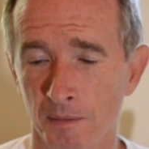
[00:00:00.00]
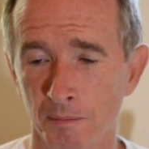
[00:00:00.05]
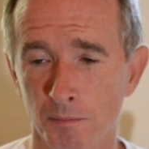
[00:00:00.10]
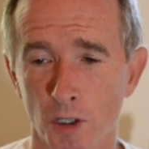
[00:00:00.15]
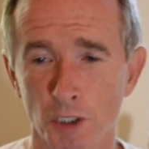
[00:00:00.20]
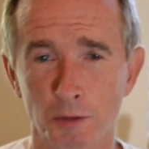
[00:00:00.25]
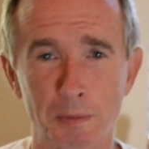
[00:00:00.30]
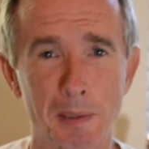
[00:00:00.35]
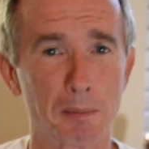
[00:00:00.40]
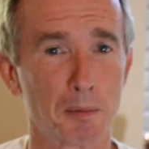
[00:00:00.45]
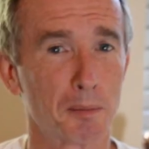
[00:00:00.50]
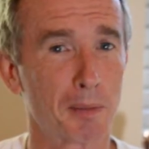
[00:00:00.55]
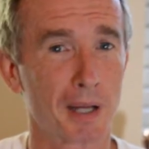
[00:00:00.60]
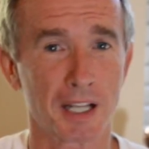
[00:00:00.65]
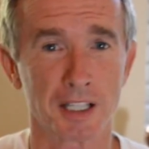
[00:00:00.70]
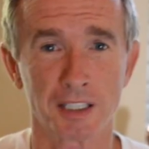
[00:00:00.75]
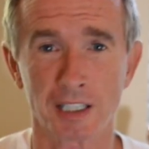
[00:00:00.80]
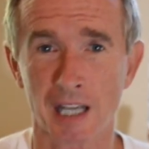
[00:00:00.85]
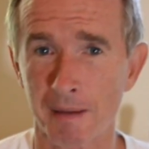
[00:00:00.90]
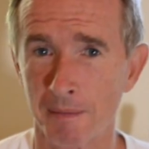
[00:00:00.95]
Most people,
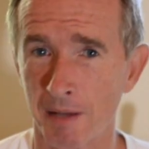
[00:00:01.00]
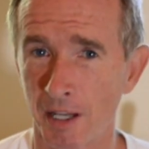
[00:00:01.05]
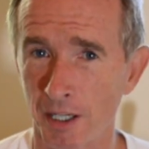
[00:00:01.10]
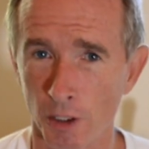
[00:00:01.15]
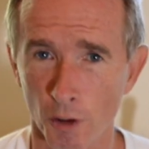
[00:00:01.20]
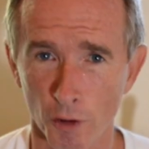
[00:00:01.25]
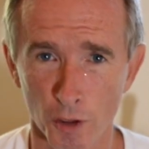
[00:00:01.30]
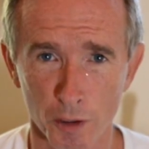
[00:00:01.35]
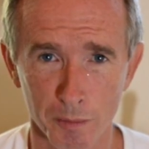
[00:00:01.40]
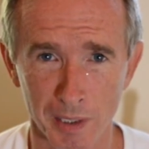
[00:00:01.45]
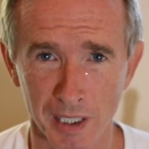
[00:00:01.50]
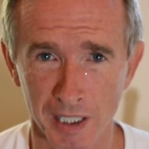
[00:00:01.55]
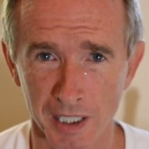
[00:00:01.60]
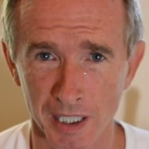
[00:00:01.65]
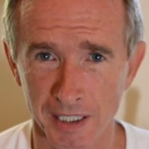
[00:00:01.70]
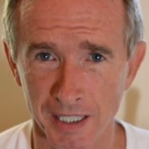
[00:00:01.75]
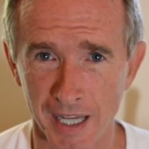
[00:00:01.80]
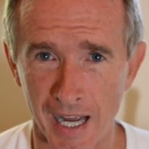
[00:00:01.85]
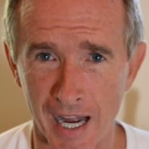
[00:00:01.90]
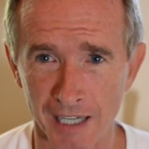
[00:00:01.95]
by the time they know they're being
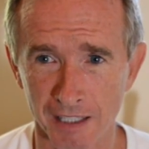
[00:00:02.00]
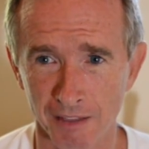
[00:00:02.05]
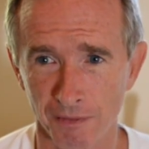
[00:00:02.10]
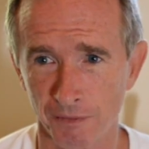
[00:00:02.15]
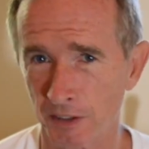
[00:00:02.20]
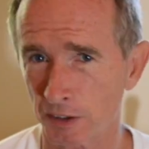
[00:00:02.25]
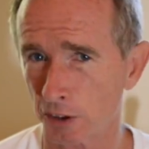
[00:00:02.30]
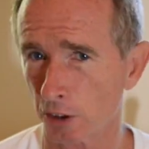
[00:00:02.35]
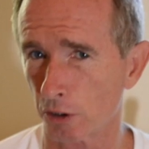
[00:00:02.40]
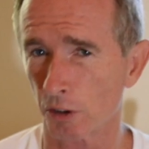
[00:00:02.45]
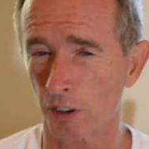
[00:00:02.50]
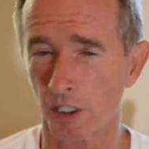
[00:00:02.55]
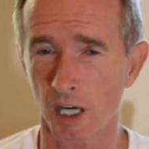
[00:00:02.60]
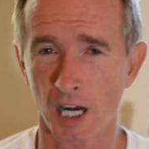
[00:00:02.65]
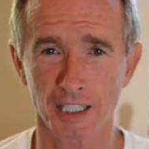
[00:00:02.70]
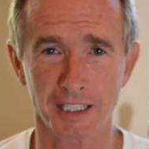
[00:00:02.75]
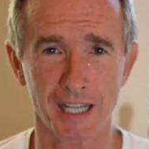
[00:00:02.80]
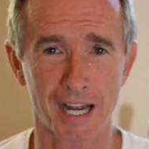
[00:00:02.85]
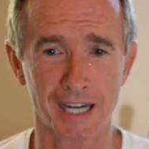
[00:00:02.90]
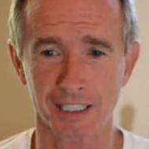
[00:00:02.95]
attacked, physical
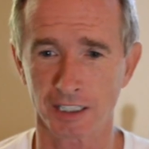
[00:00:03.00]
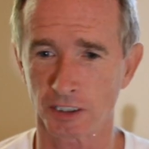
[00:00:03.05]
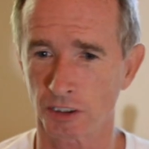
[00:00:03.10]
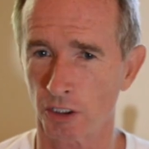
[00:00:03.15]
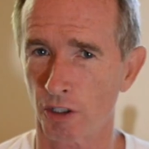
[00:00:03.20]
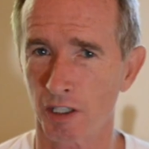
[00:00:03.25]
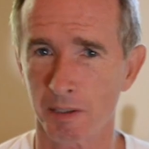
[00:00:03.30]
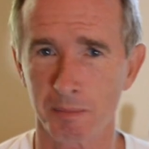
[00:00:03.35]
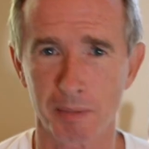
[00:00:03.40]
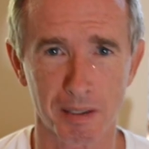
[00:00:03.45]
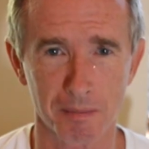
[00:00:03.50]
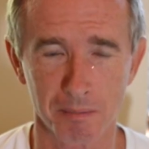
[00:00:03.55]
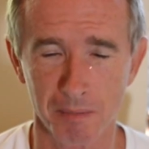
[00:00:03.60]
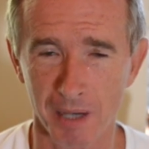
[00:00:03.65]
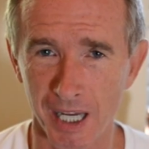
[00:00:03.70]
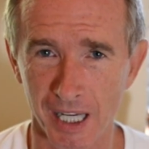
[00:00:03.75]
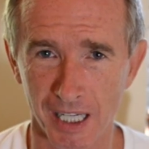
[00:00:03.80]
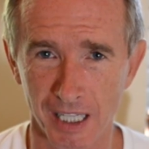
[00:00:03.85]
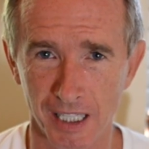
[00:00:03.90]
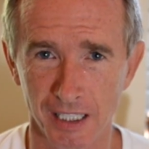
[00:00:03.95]
contact has already been
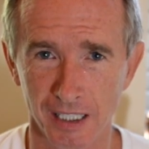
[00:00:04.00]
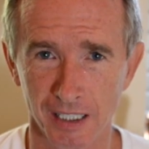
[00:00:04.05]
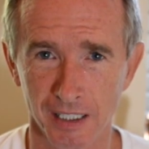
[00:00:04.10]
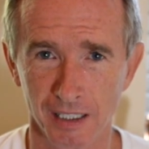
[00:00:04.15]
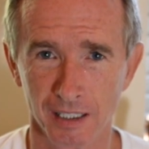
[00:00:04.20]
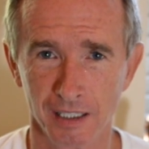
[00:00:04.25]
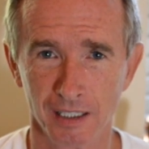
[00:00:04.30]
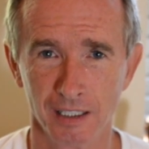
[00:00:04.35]
made.